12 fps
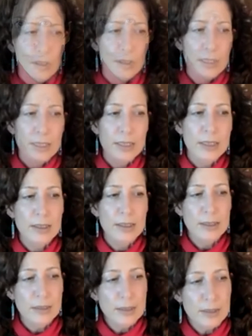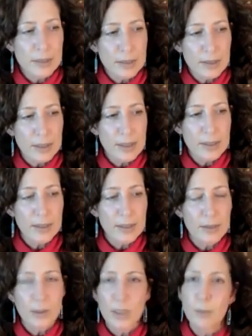This
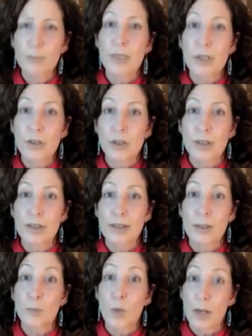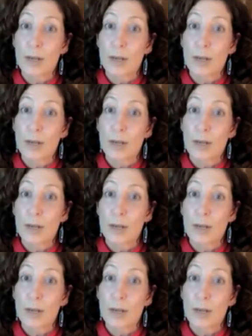is diminishing somewhat,